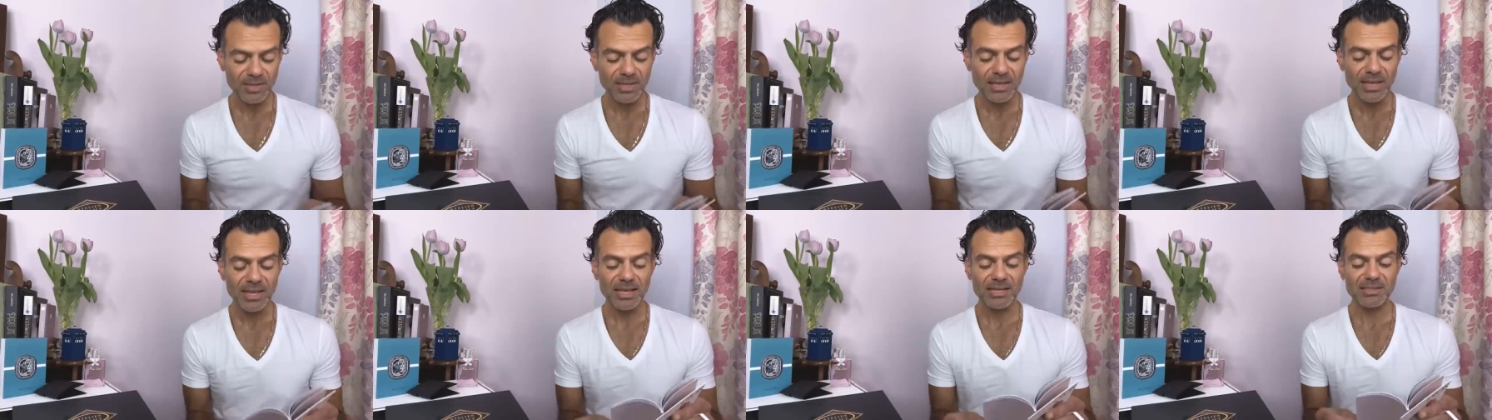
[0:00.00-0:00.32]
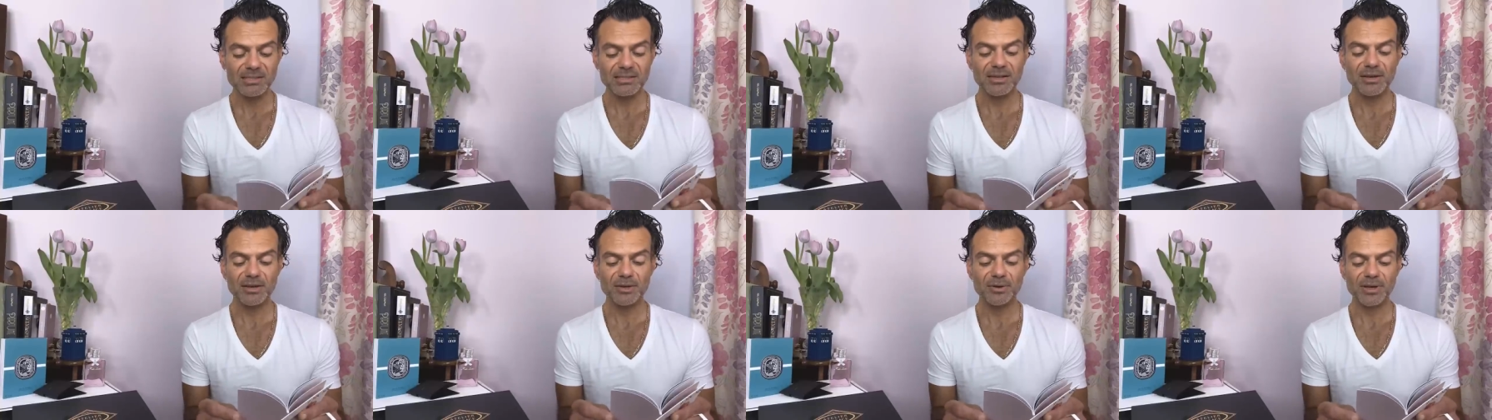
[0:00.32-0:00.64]

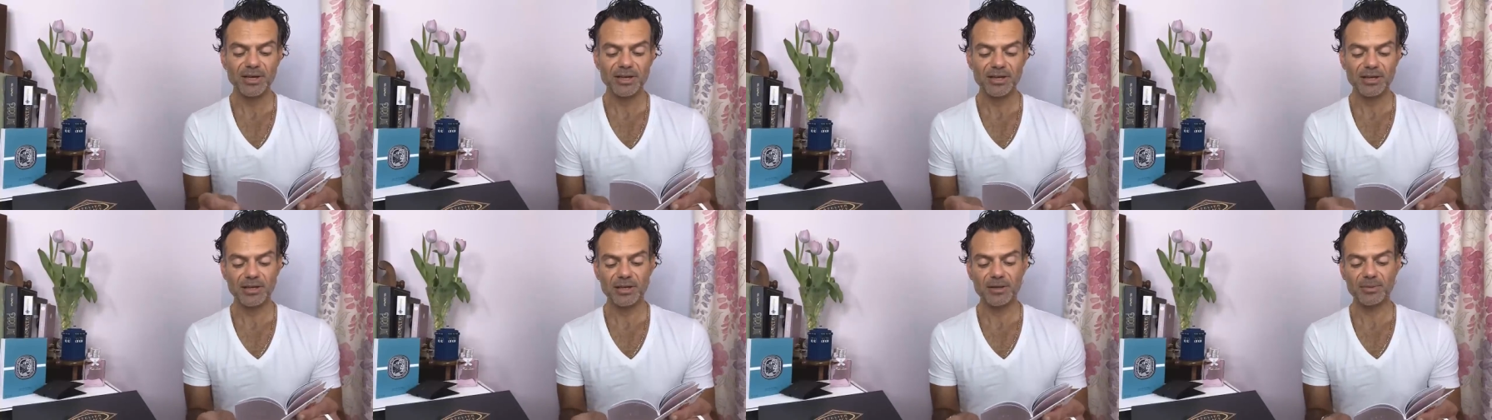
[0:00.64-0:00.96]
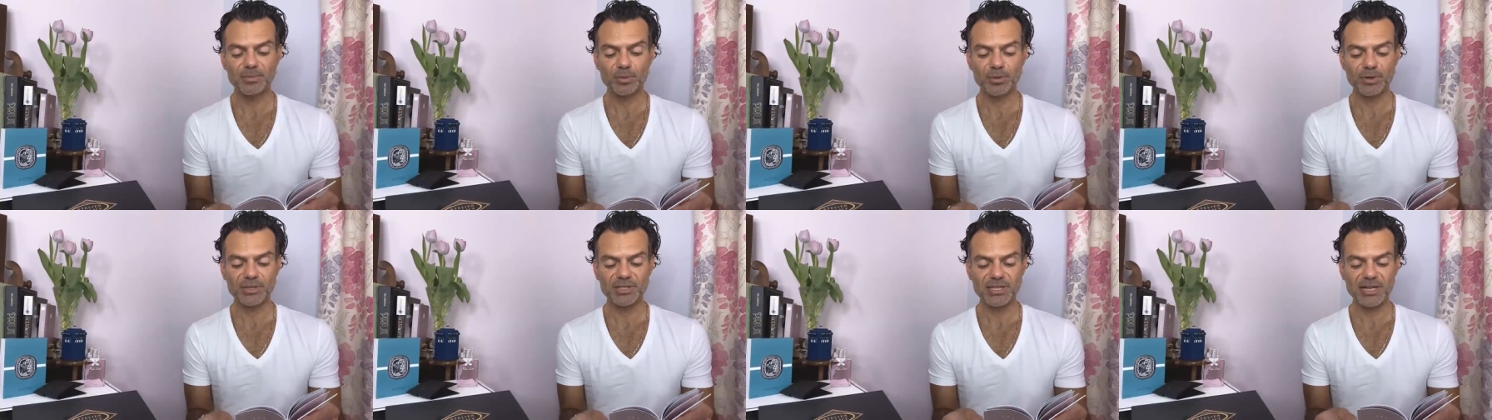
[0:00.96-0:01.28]
as I know
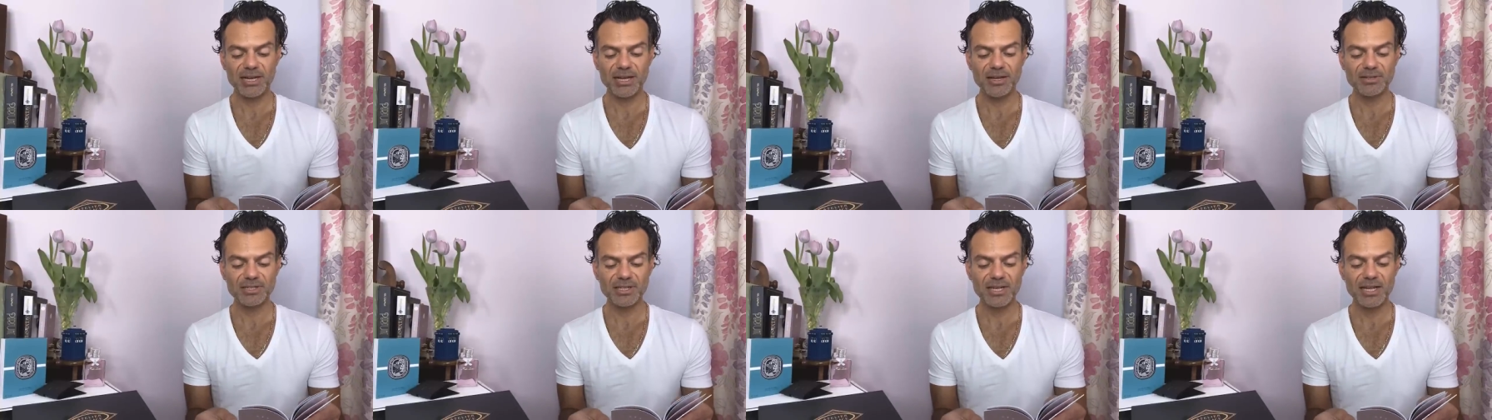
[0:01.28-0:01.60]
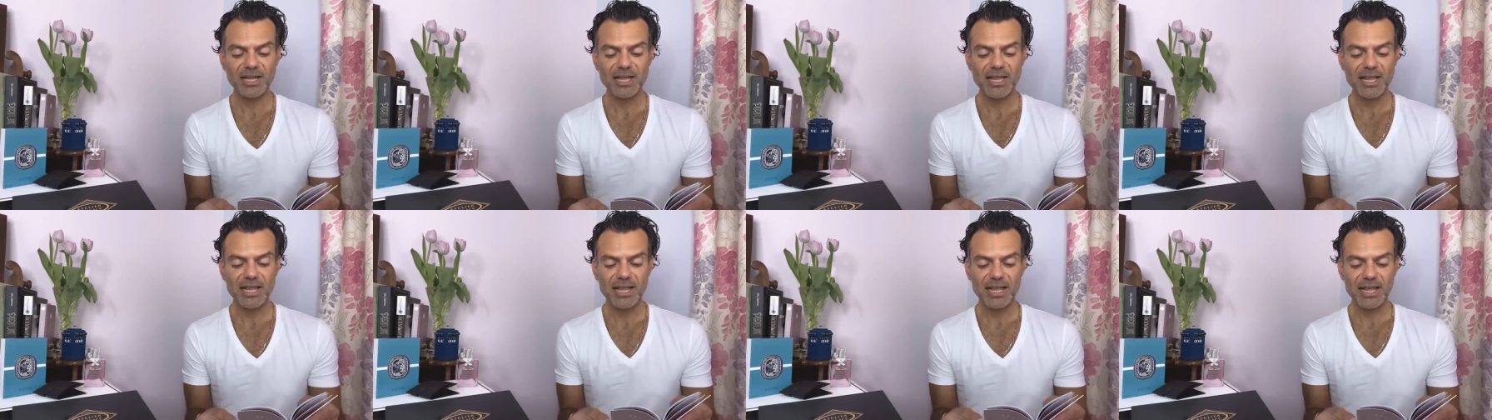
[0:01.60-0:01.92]
pointed out
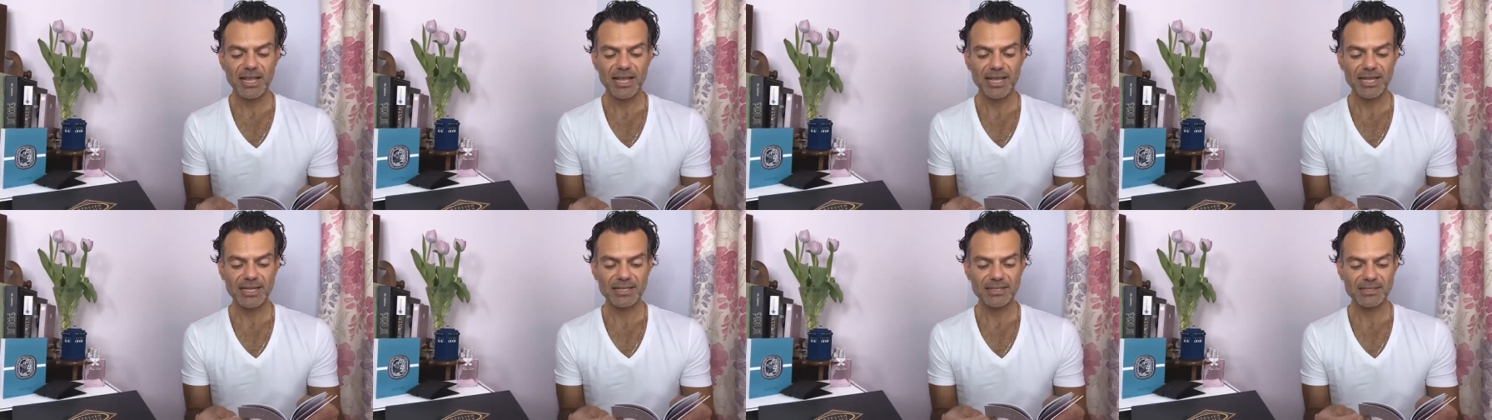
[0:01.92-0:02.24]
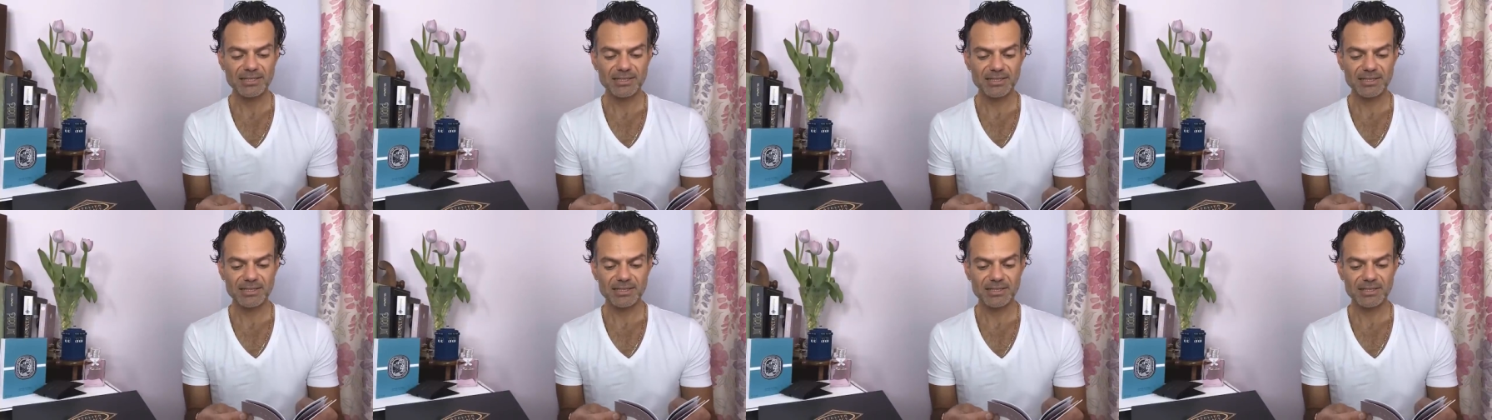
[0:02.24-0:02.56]

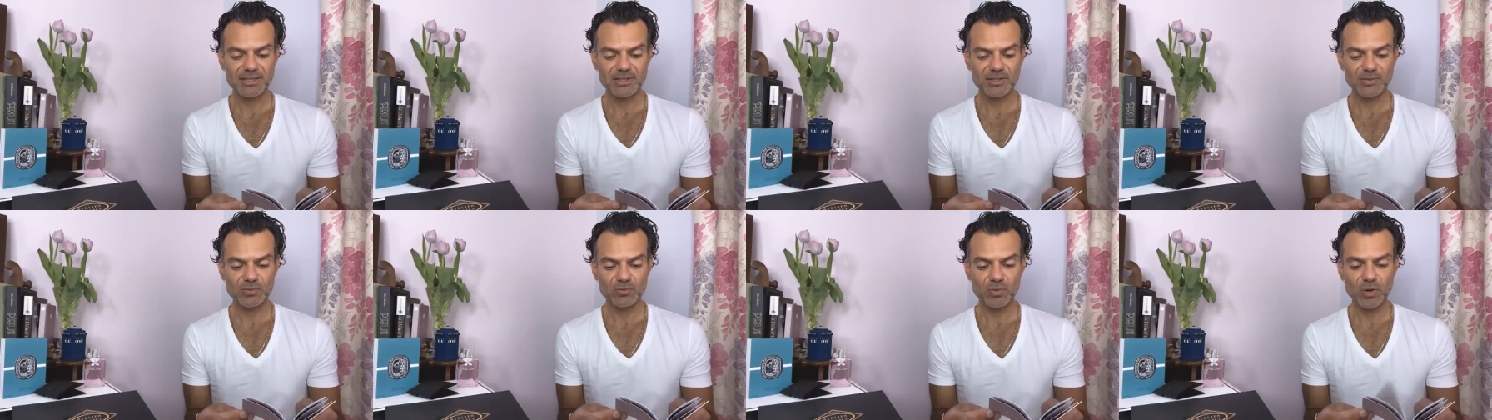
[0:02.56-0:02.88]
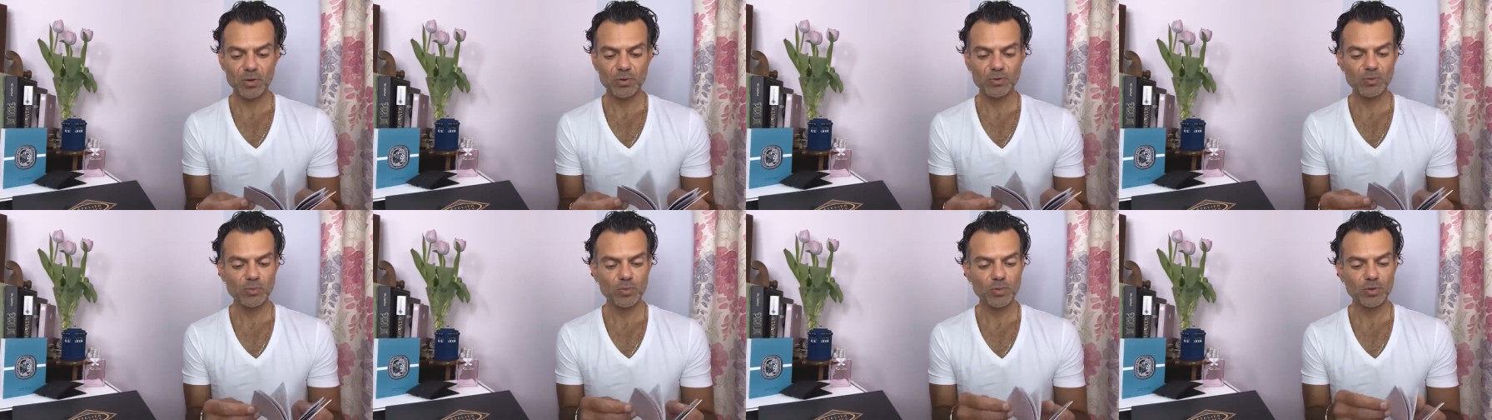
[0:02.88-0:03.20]
it's
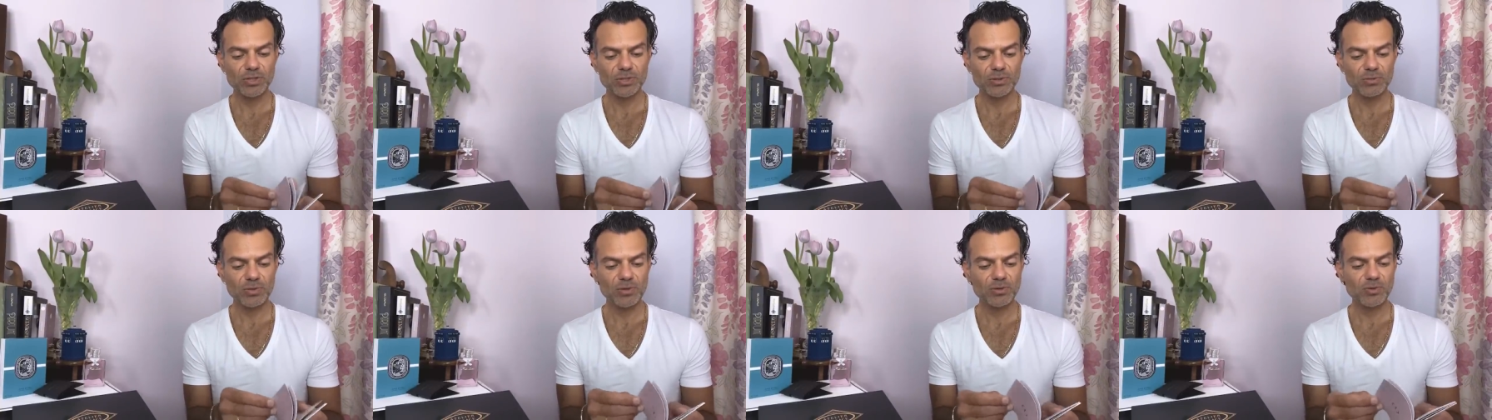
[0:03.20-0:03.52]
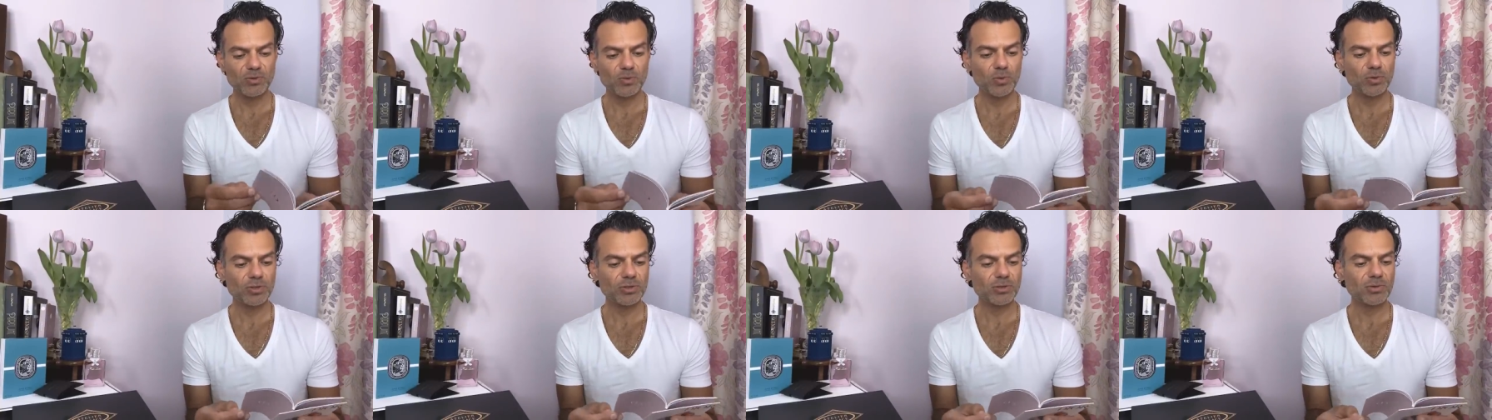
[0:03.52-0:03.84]
rosewater,
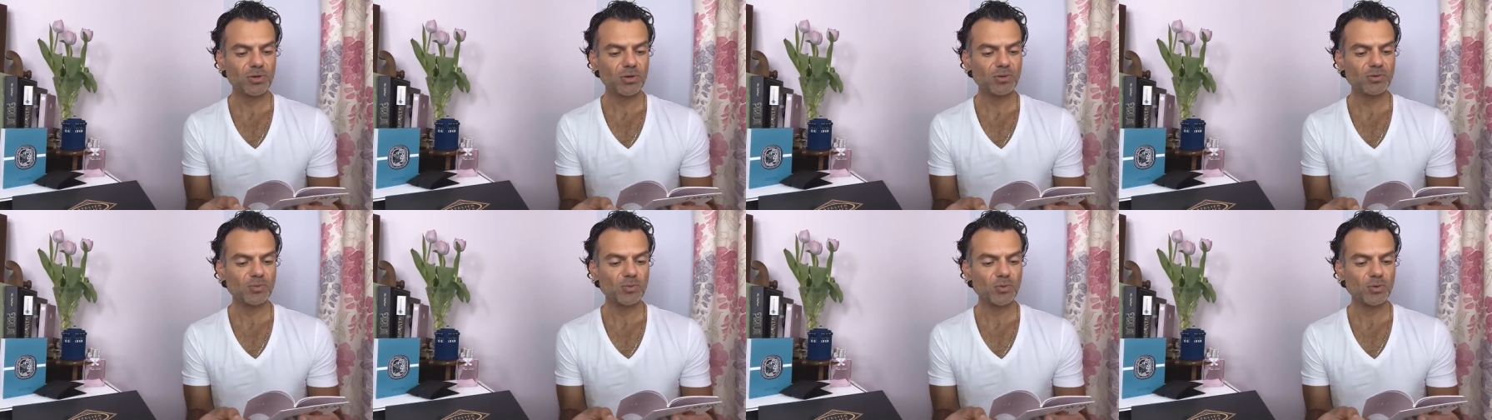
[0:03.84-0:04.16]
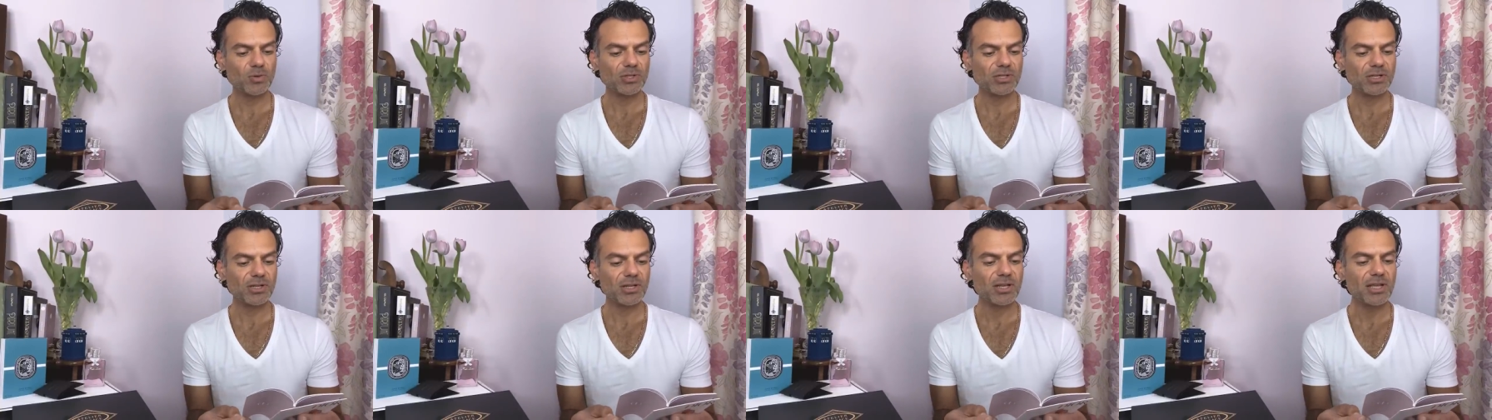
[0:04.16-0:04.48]
rosewater,
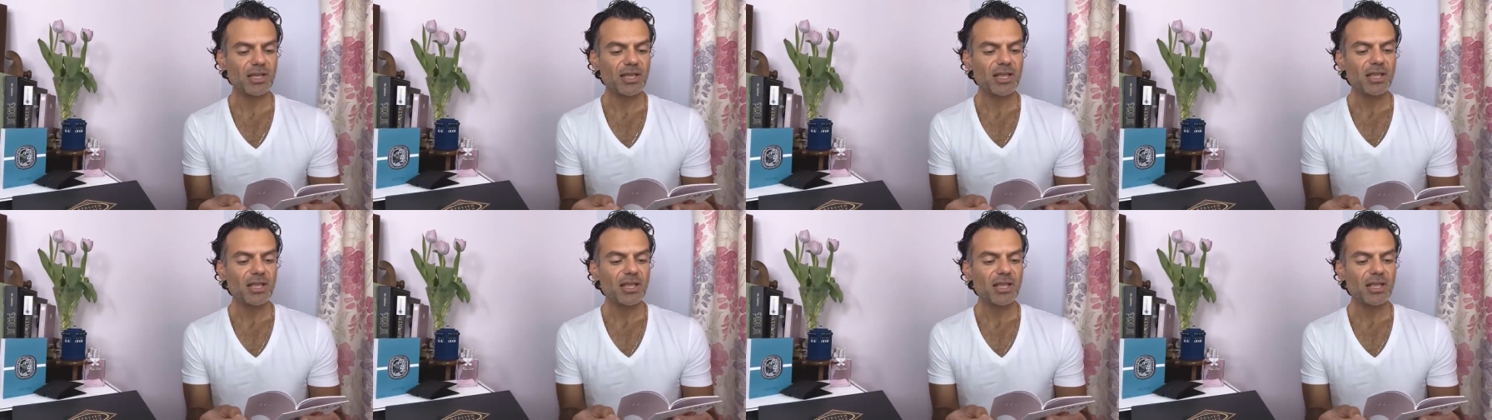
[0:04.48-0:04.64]
rosewater.